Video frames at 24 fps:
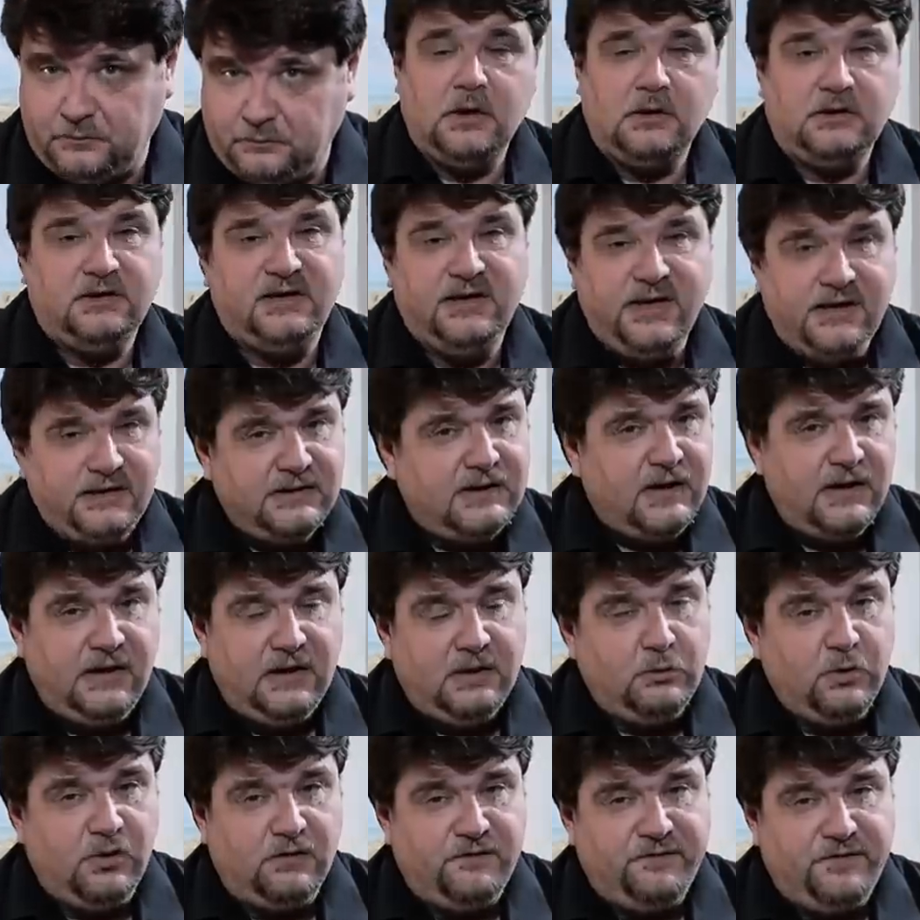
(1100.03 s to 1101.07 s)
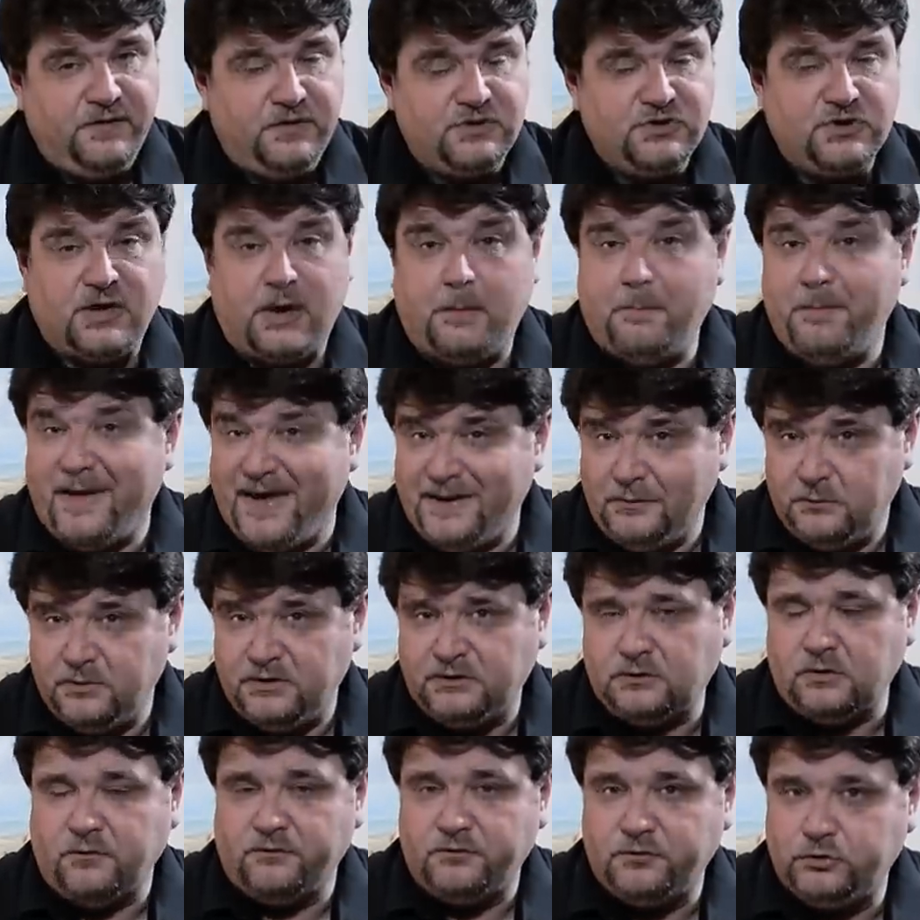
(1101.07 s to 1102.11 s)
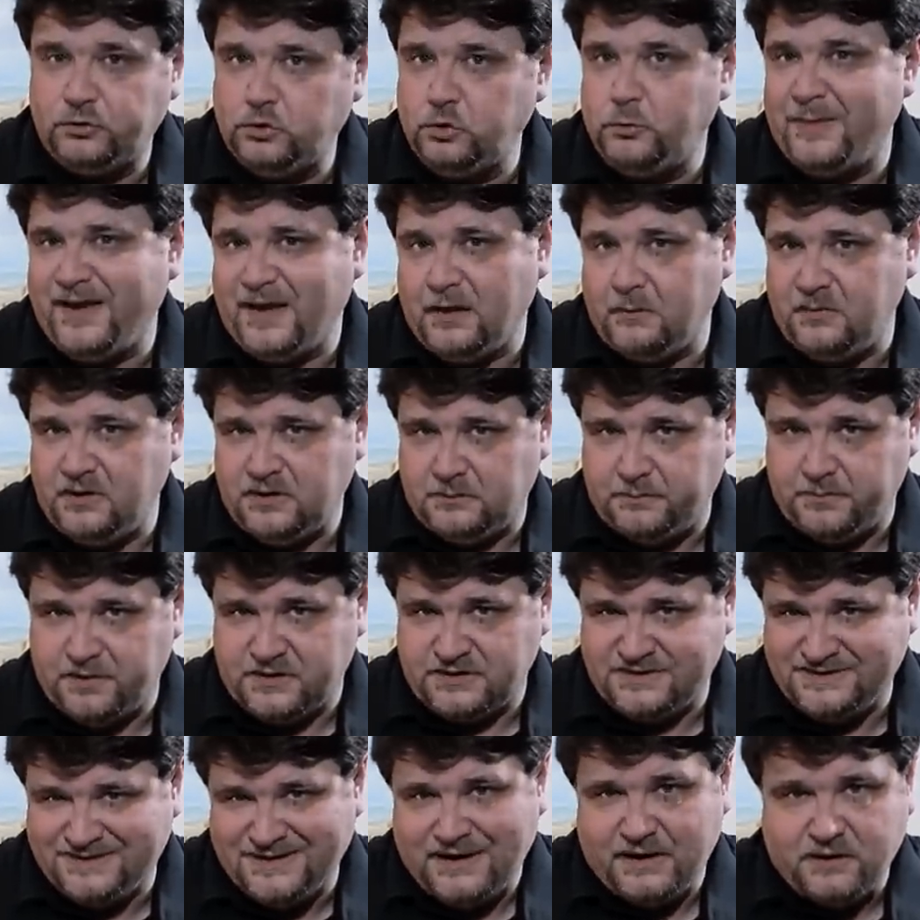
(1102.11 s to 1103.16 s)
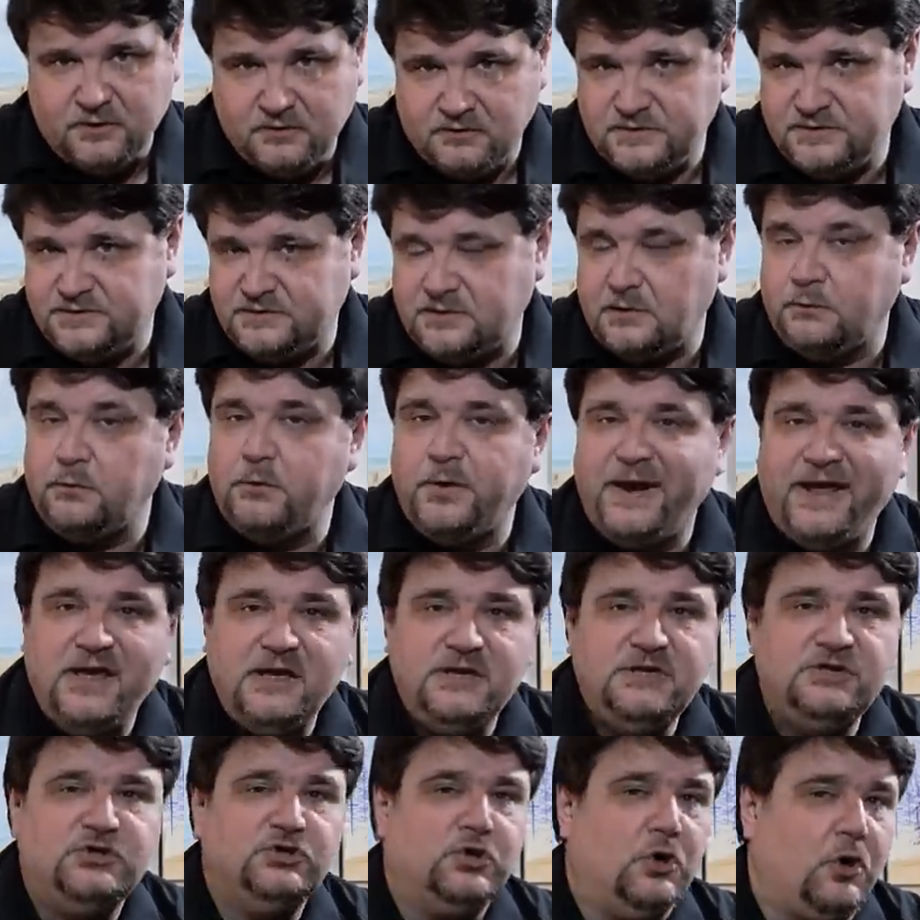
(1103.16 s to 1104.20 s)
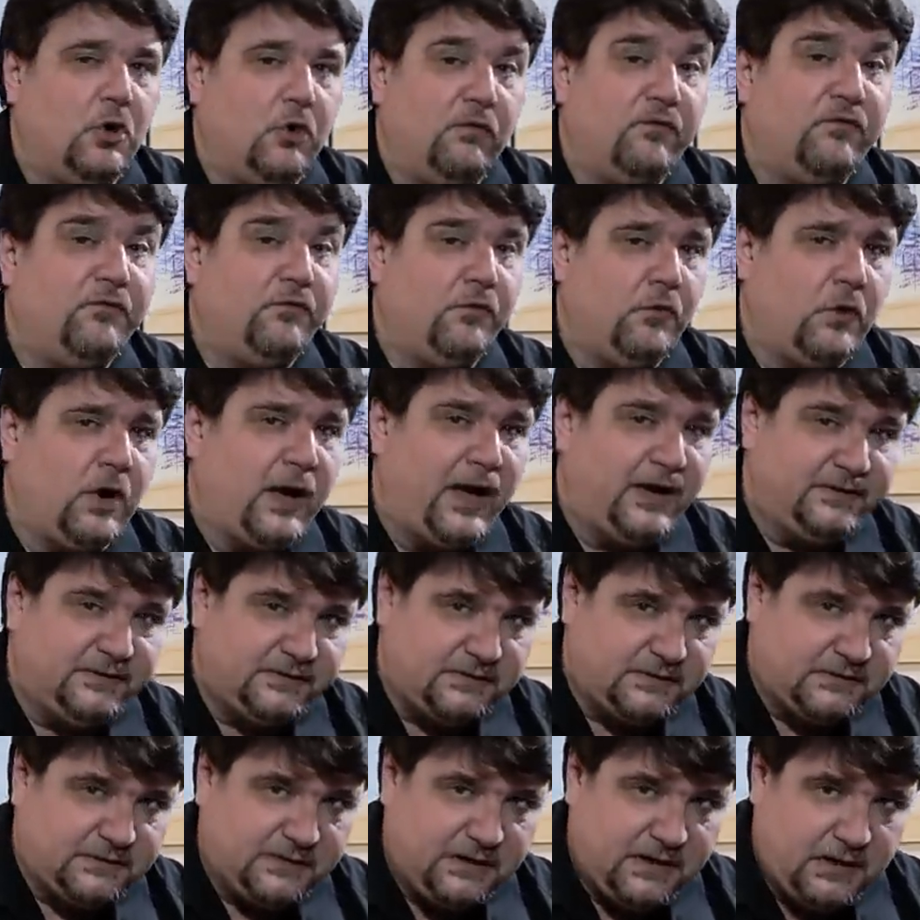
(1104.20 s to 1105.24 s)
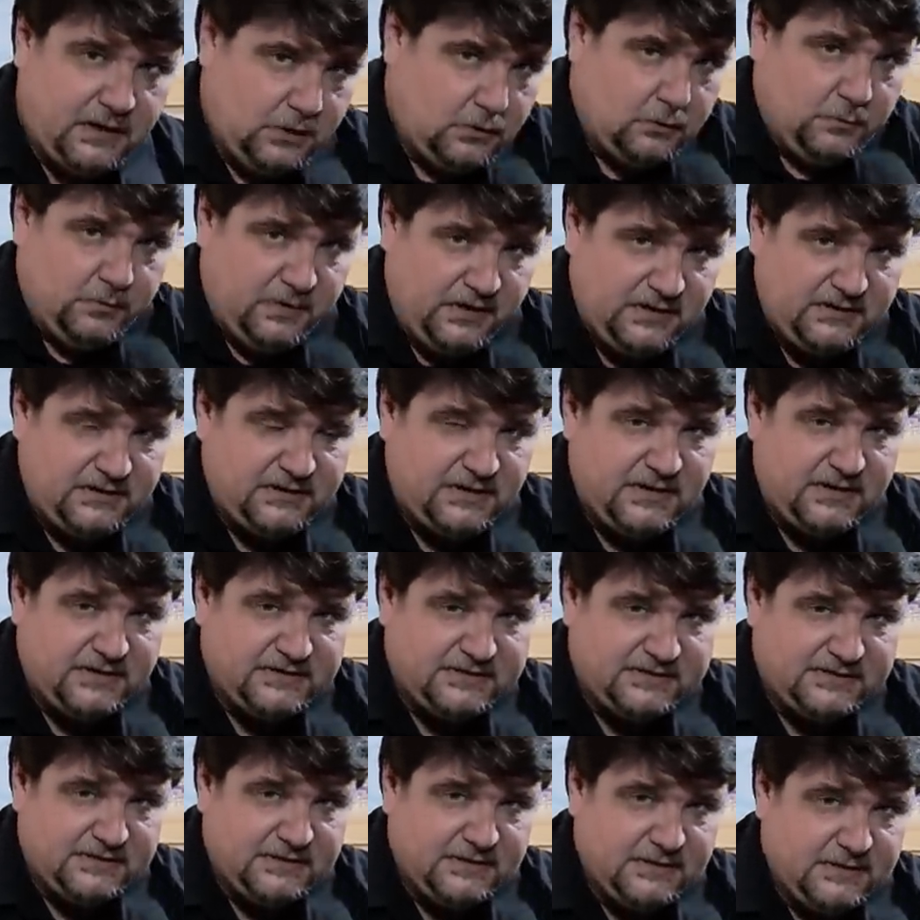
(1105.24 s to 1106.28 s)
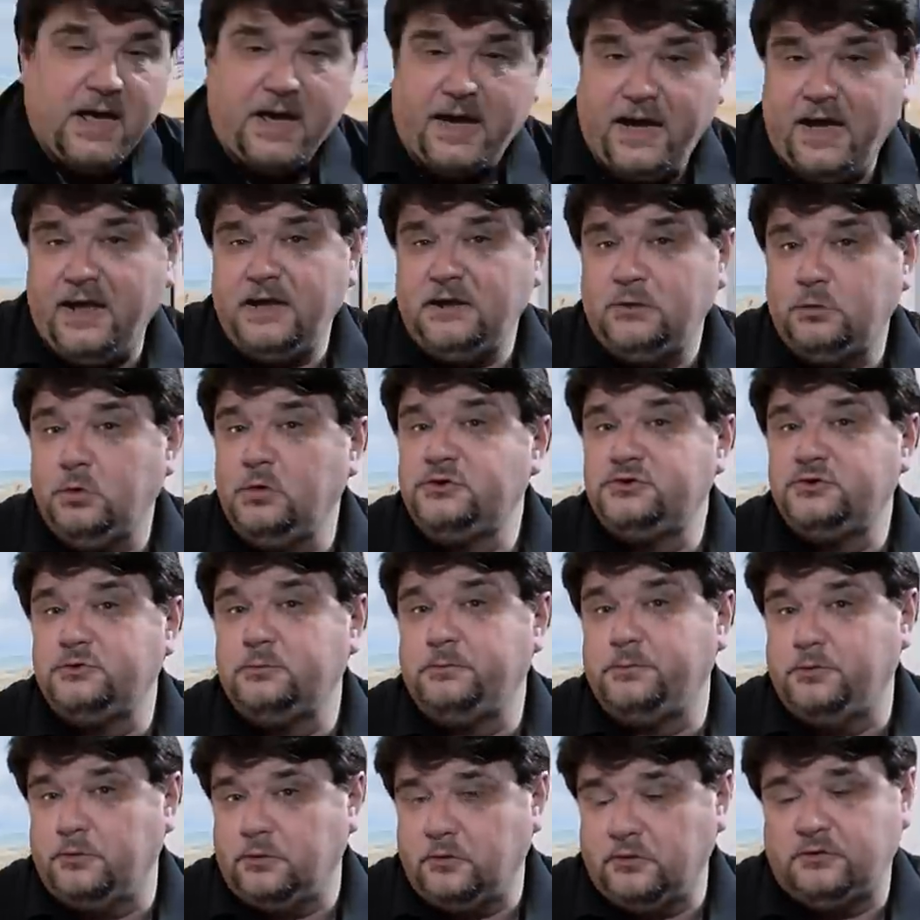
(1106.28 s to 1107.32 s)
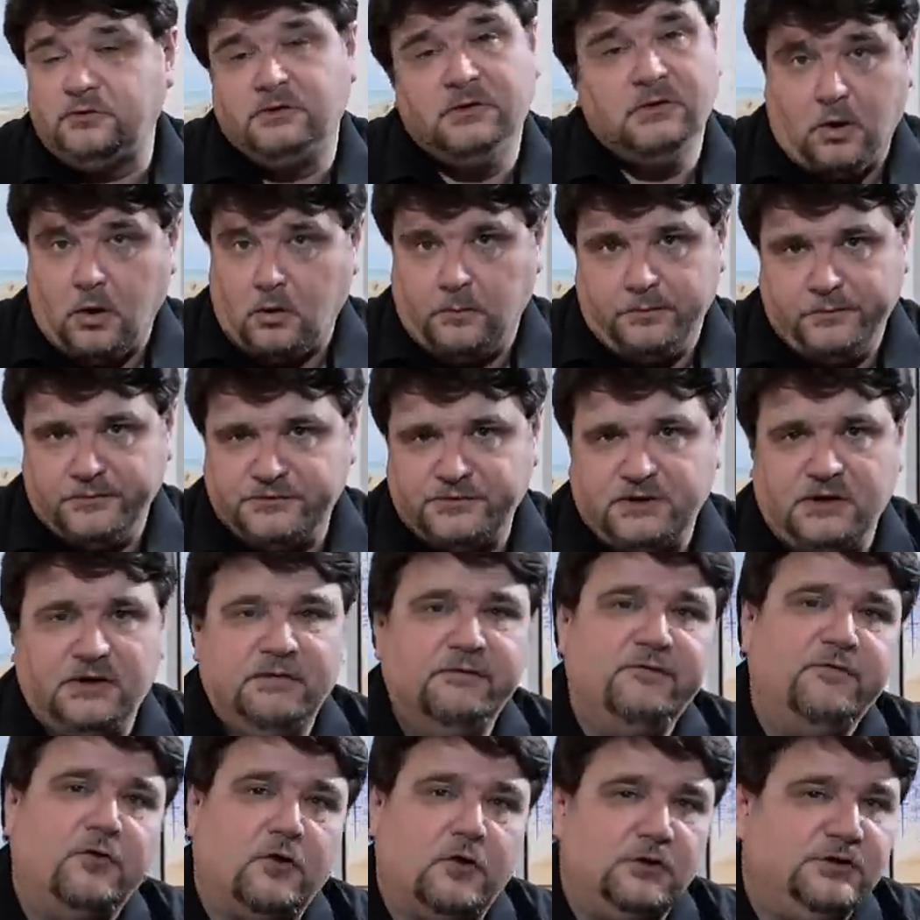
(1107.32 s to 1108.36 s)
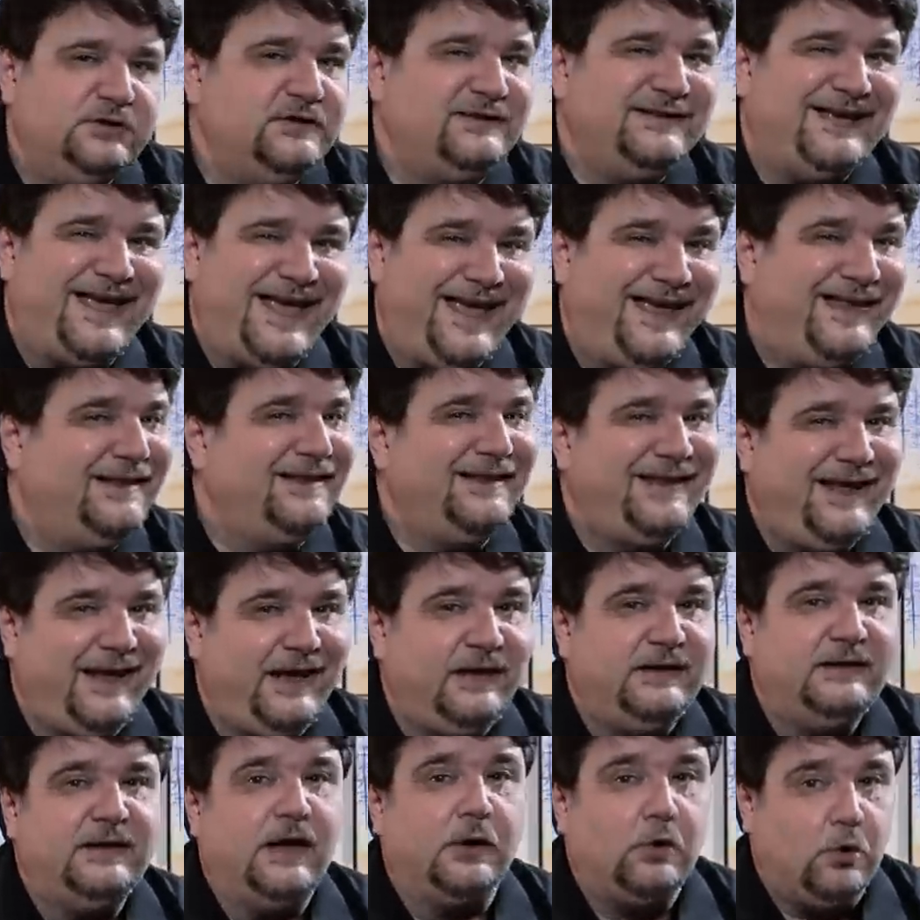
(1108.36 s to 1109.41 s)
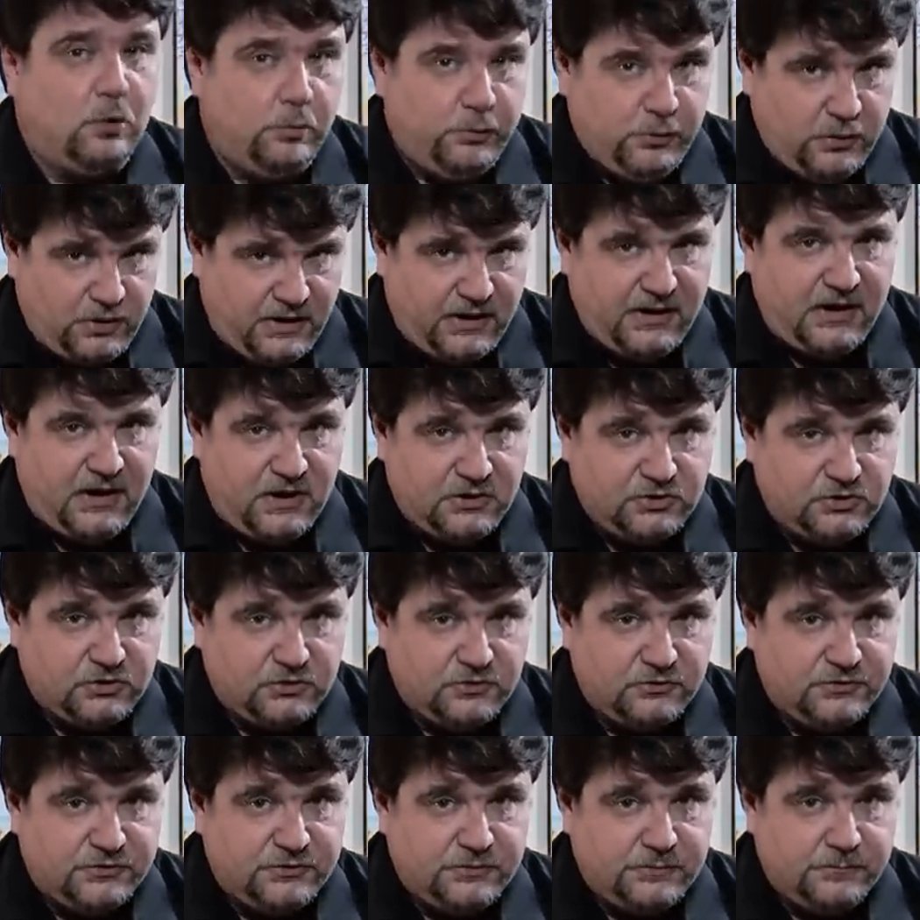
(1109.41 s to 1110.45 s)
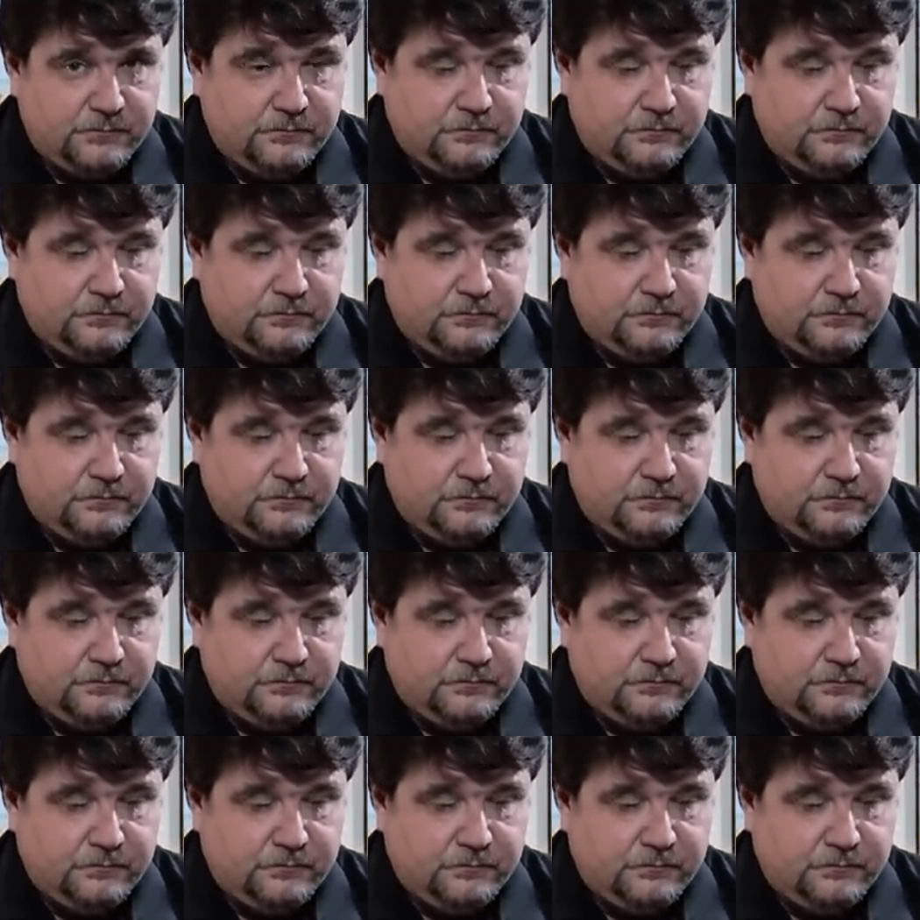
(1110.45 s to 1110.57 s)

The data link will feature a bandwidth of 2 megabit per second, a range of 400 kilometers, and it will support, obviously, voice and data communications.